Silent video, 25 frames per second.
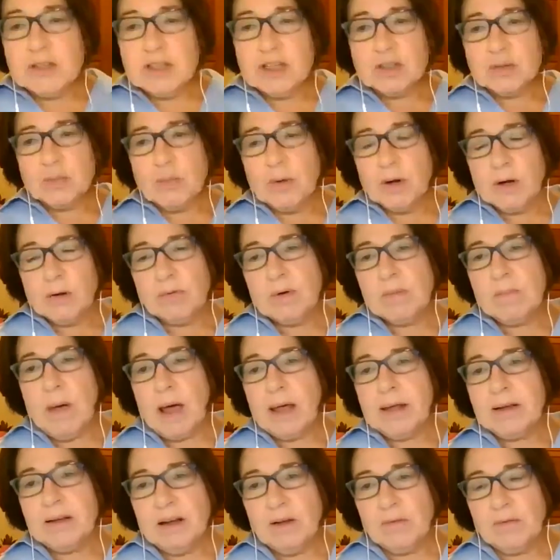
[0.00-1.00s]
I just want to
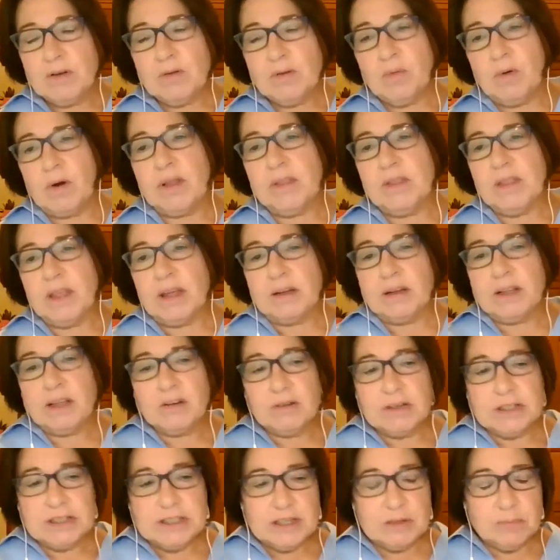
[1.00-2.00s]
remind everyone that
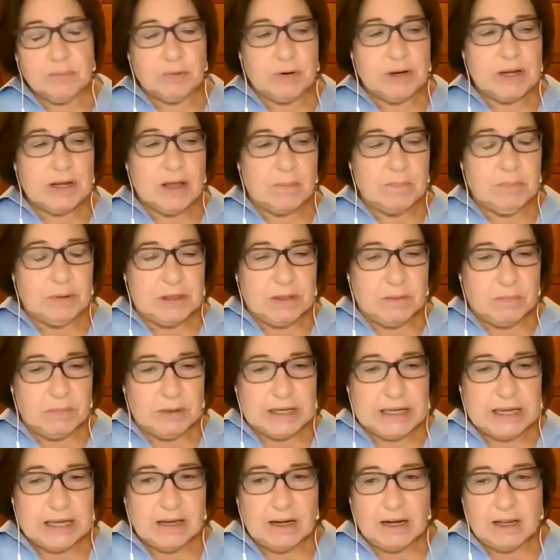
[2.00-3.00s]
Larry did bring up in the
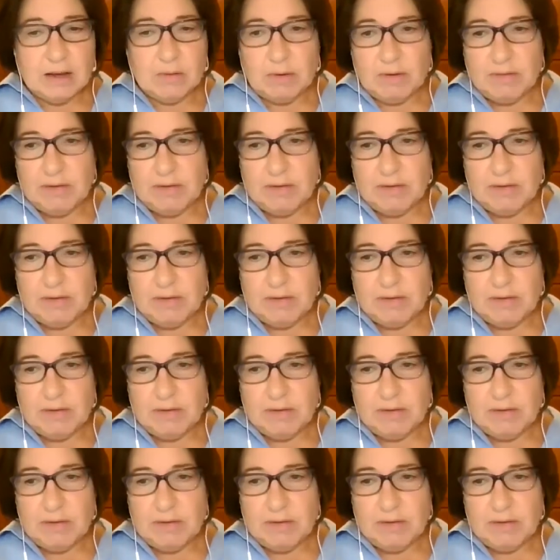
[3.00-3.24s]
beginning.